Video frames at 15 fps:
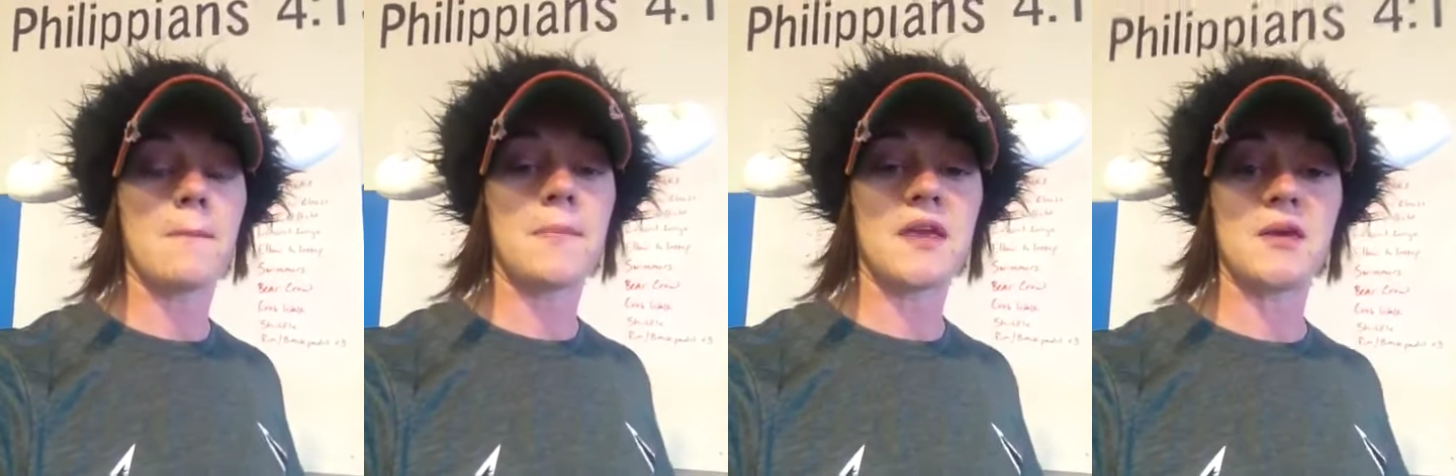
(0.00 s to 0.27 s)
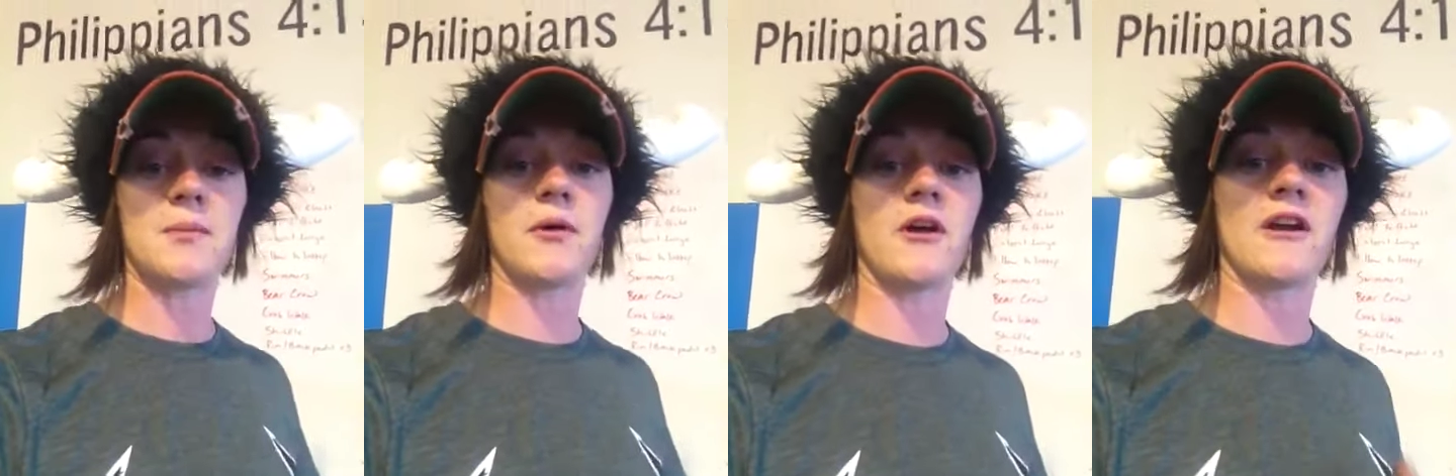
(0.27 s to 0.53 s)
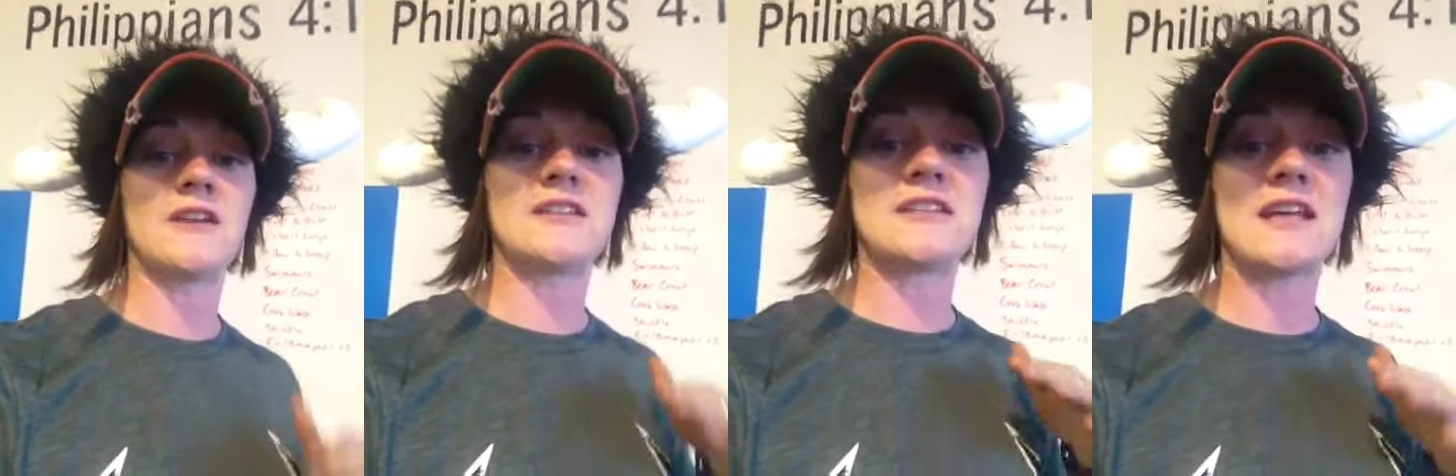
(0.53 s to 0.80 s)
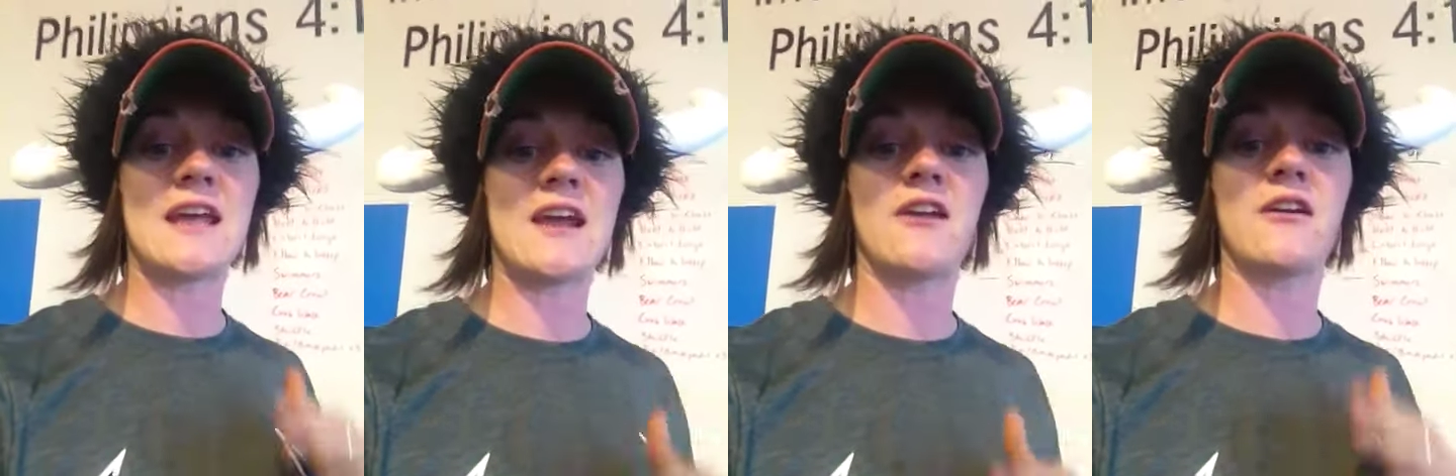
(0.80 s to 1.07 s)
People are
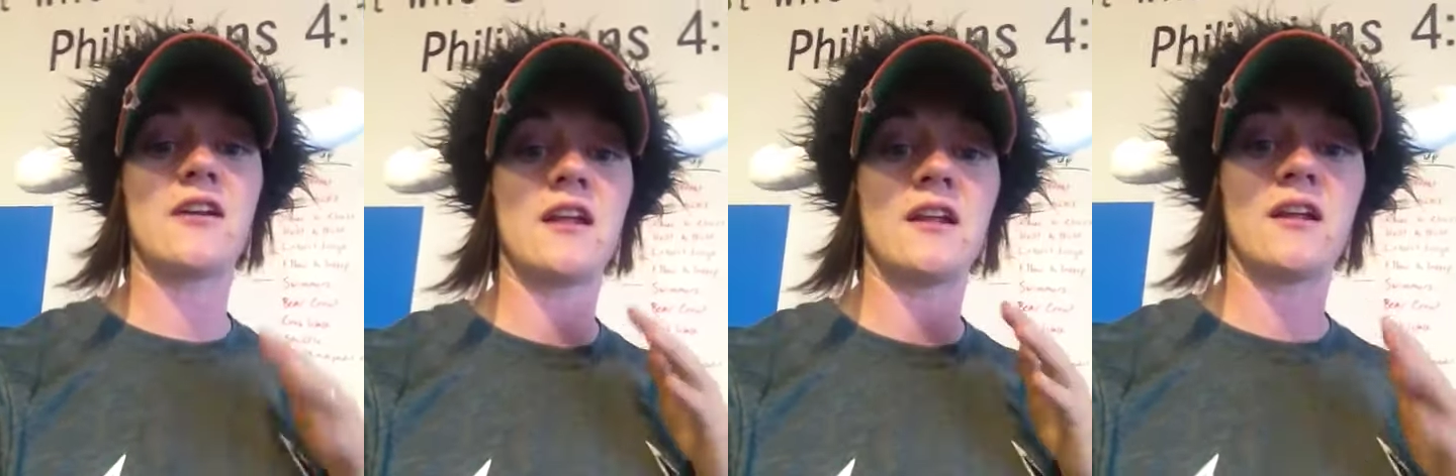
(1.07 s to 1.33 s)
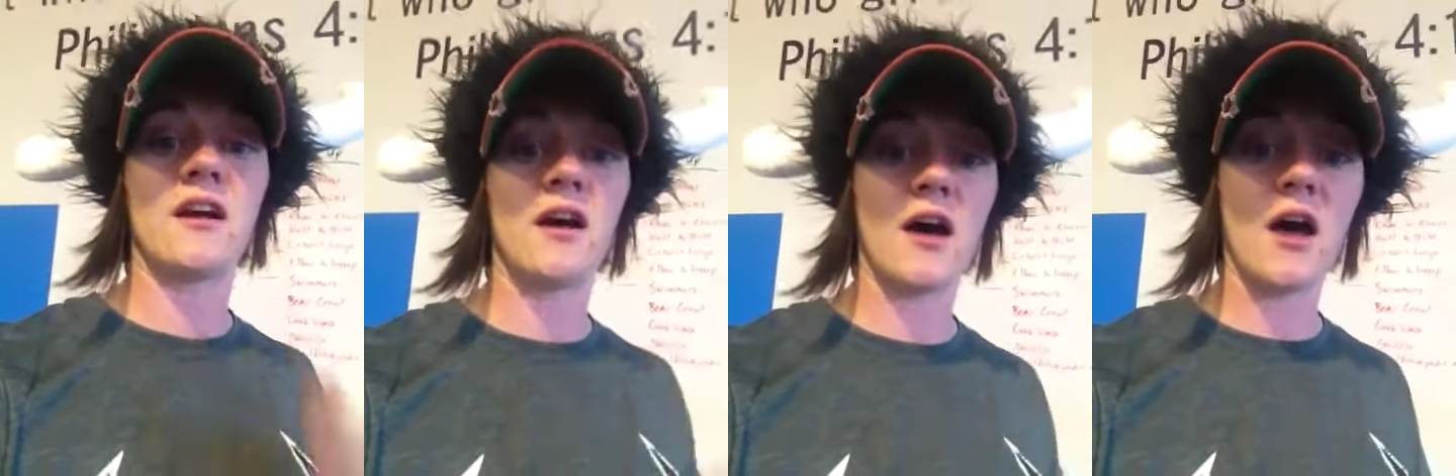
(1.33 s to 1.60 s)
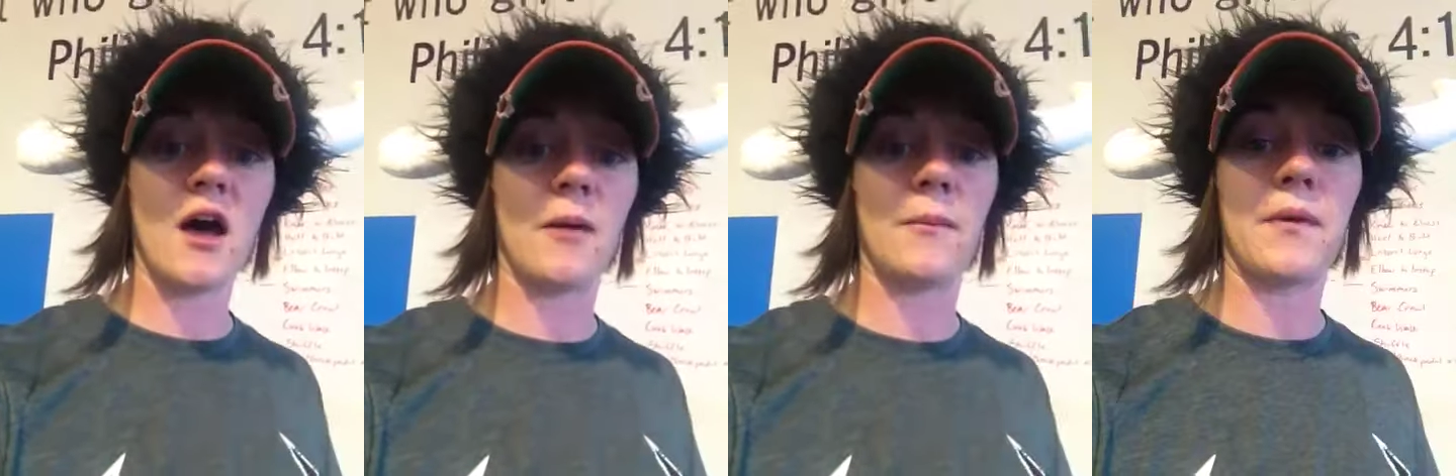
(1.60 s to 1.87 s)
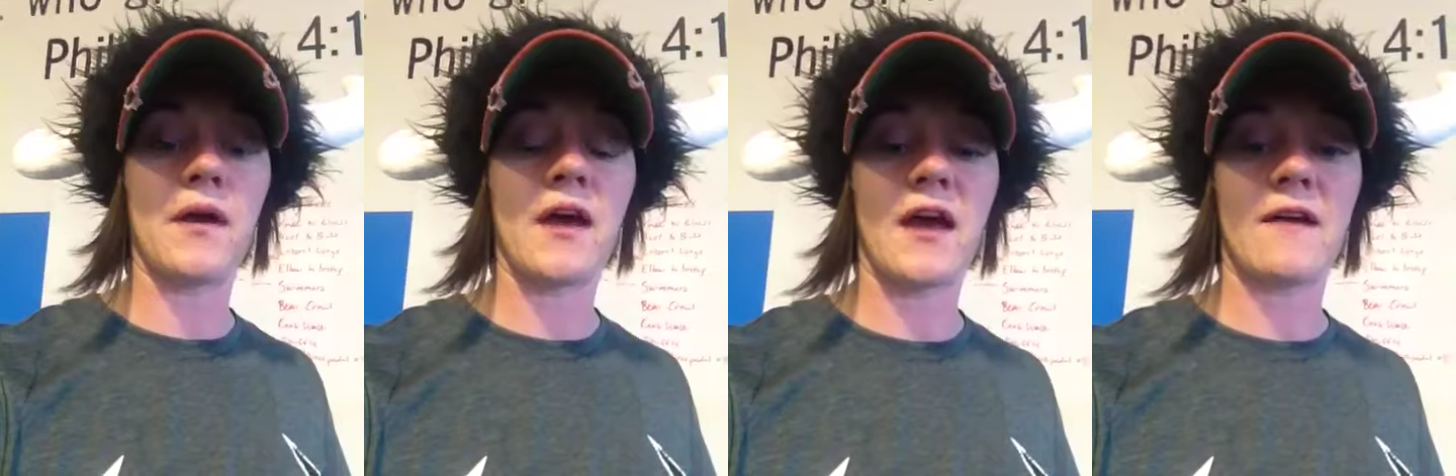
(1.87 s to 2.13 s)
tearing it
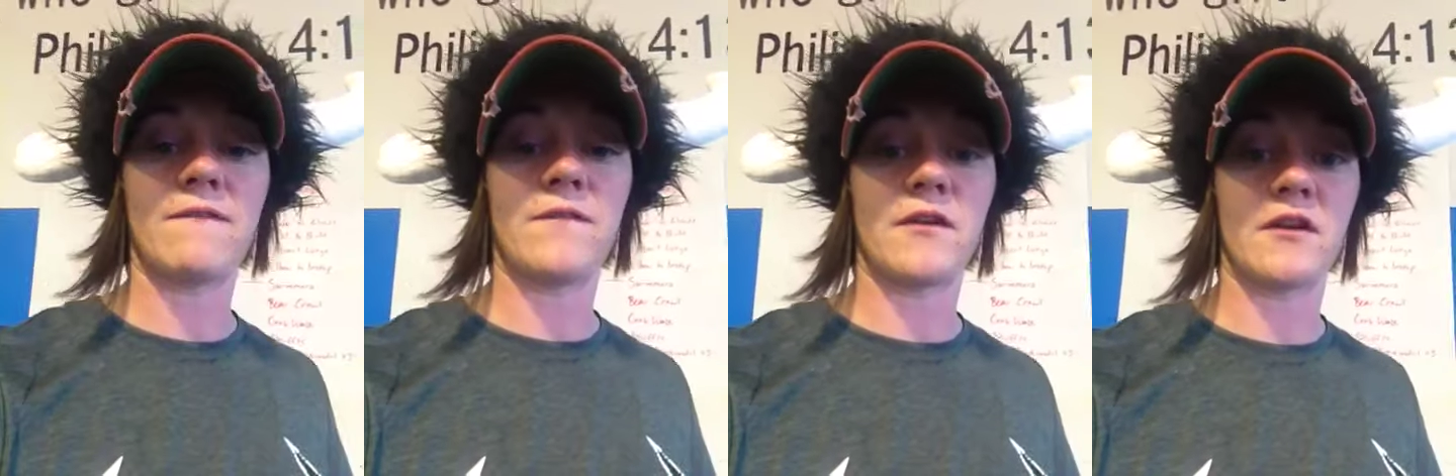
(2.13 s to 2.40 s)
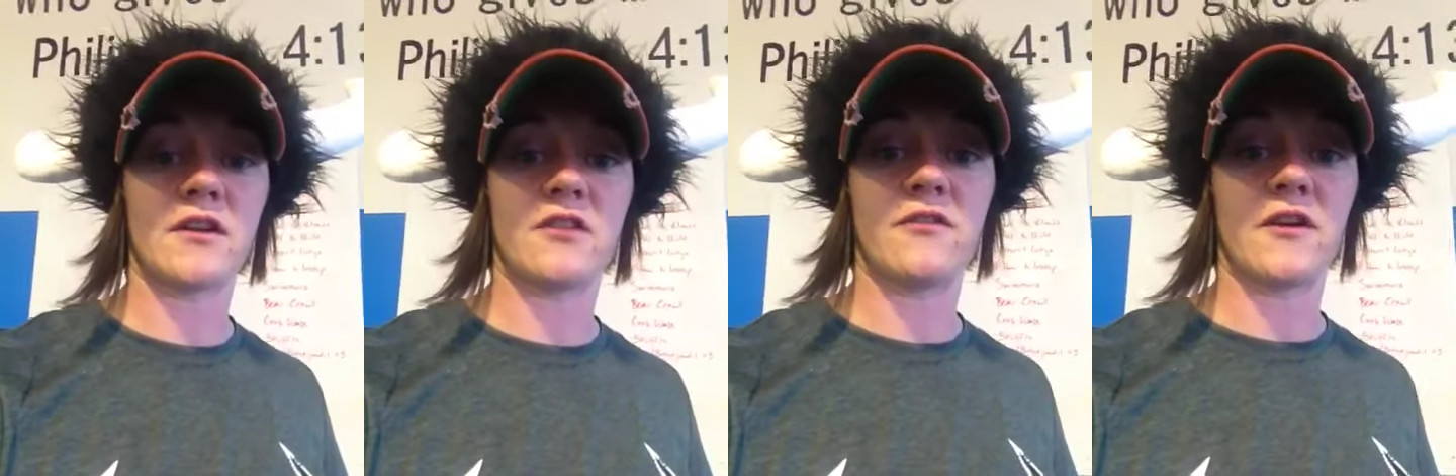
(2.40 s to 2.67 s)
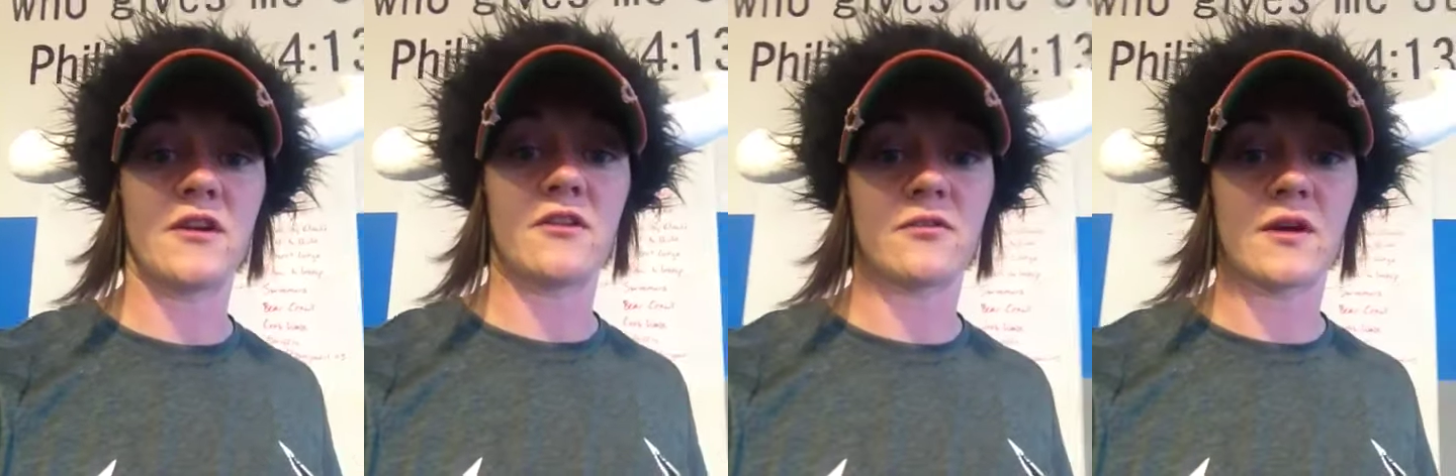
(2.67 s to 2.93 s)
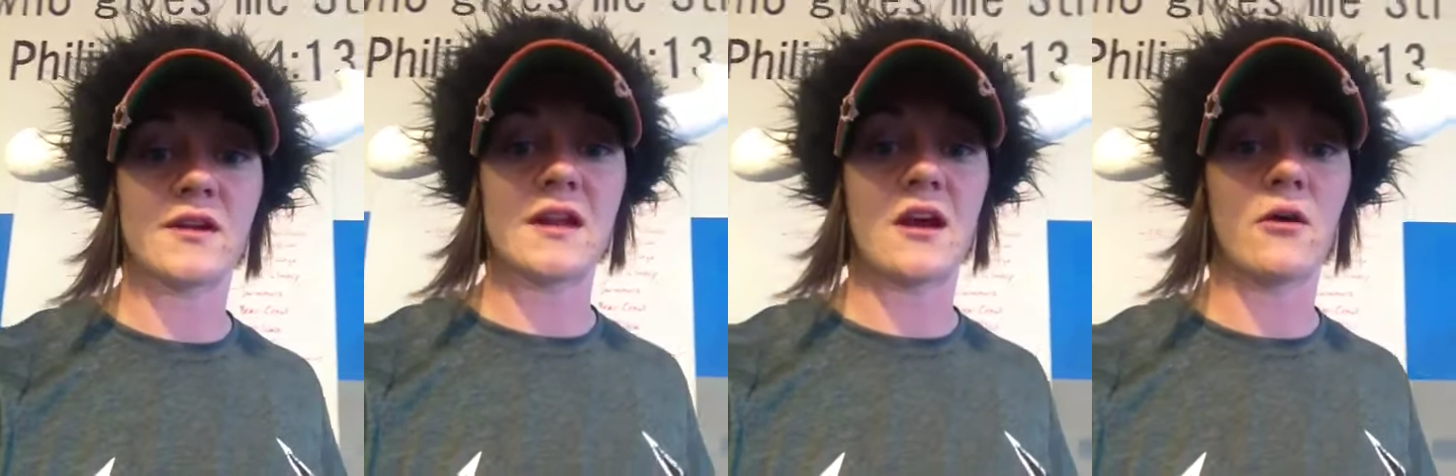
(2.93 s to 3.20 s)
up at Fearless Fitness
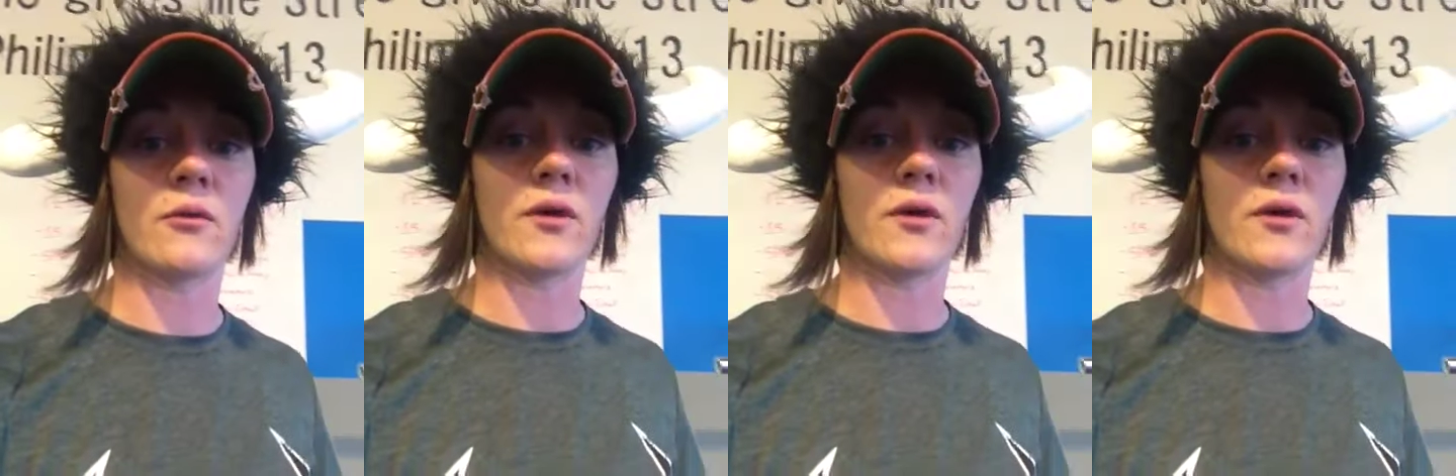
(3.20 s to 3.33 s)
right now.